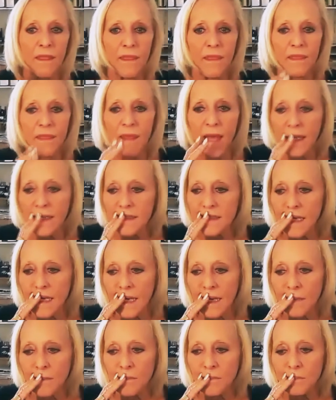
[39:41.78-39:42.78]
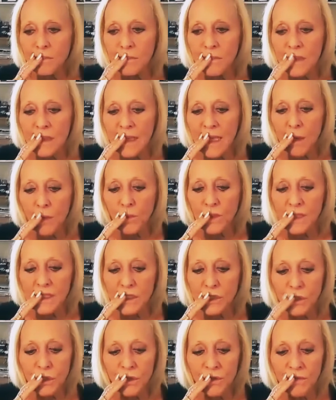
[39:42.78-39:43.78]
that um, that with
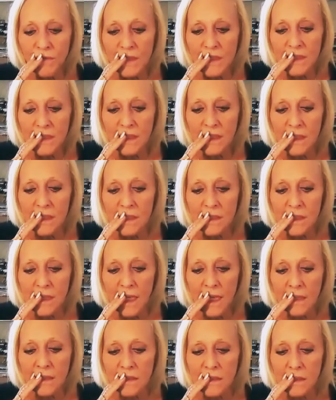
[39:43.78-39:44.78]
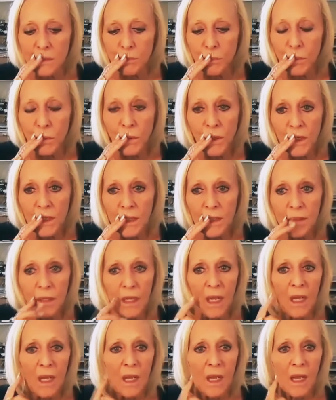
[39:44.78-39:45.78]
services and support
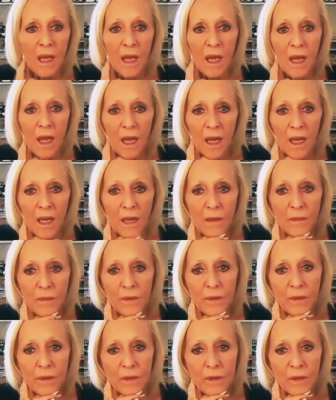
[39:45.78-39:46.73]
uh,